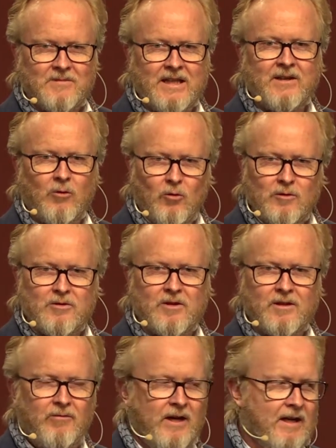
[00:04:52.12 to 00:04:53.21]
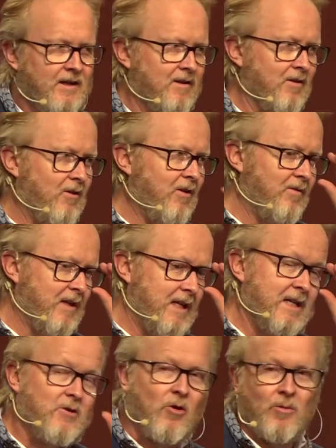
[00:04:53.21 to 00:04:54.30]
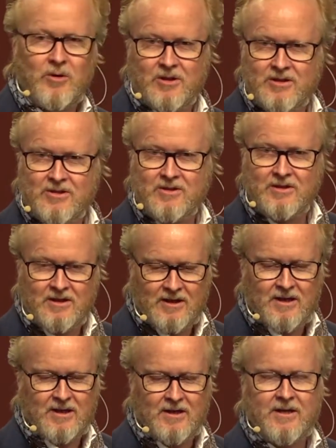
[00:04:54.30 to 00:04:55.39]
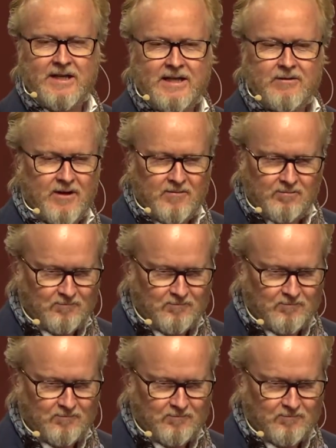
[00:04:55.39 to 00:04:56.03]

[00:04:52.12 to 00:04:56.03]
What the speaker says: It's also an effect of the e-commerce era.